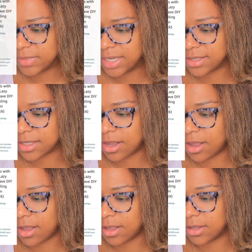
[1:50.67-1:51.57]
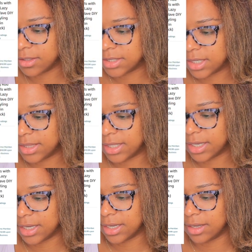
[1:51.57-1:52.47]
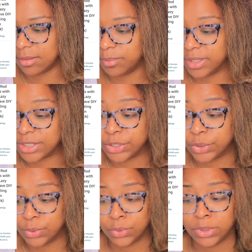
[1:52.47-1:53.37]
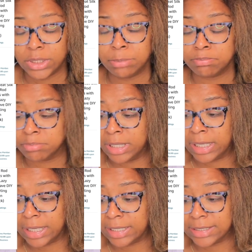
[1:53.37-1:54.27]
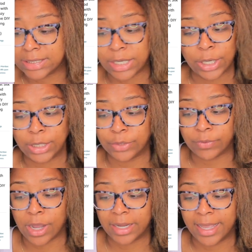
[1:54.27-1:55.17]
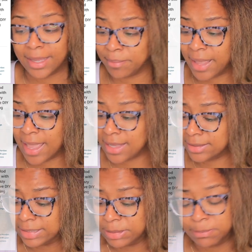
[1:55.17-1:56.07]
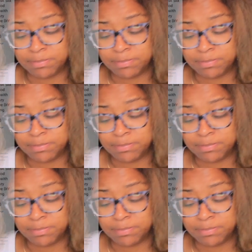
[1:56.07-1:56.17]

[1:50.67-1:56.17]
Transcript: It's called the Batude Heatless Curling Rod Headband.